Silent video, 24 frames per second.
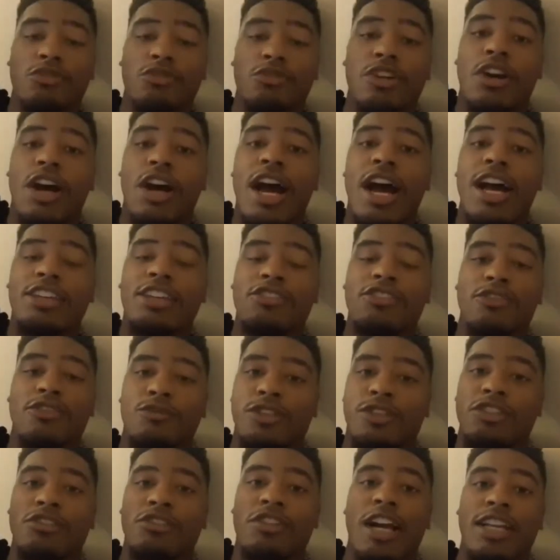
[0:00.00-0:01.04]
You know, when you
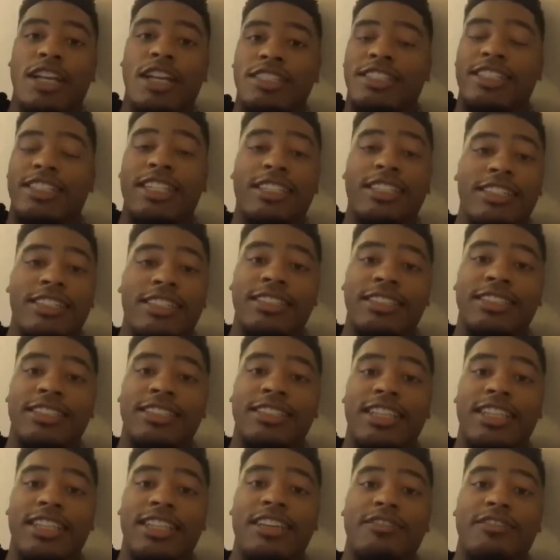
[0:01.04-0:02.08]
got 6 and 7,
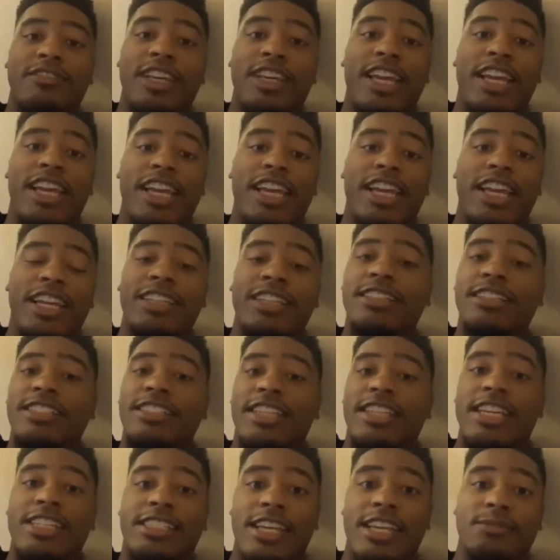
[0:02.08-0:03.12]
8 state champs
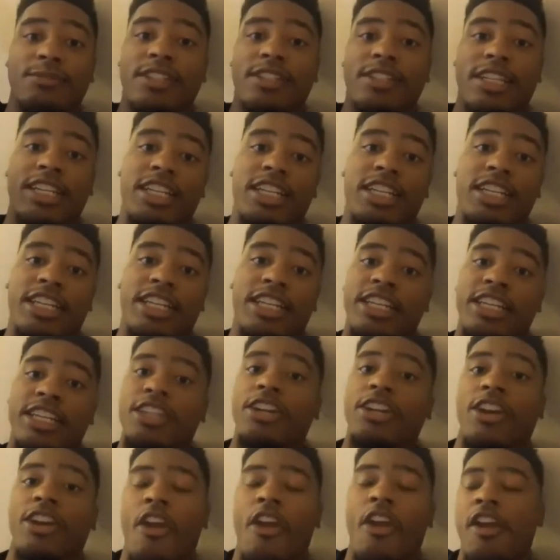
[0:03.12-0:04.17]
in a year
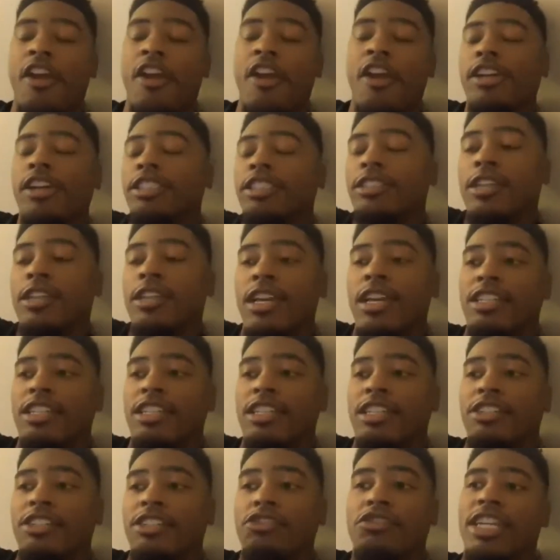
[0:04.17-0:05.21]
and you take second, it's
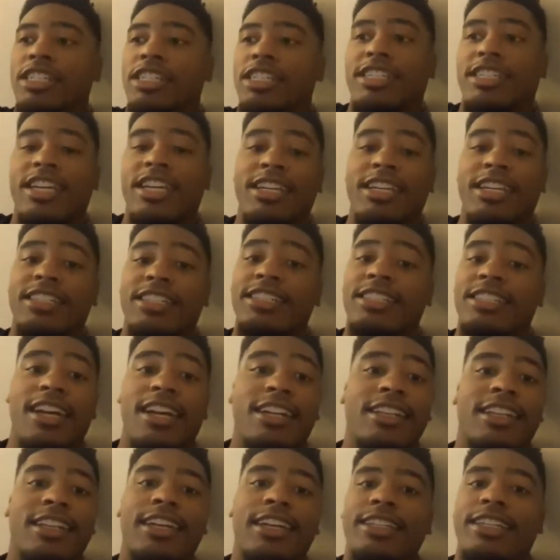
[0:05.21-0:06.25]
kind of like, damn, you got to
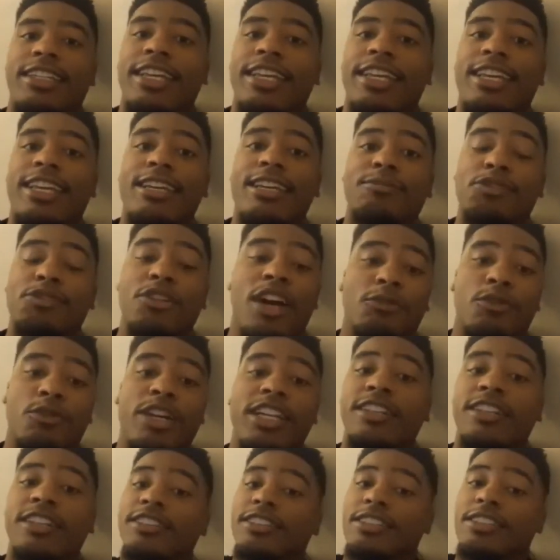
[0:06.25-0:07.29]
win it, you
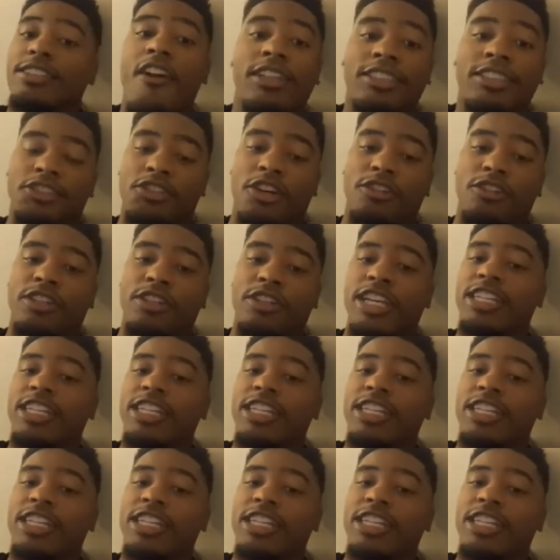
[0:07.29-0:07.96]
know, next year.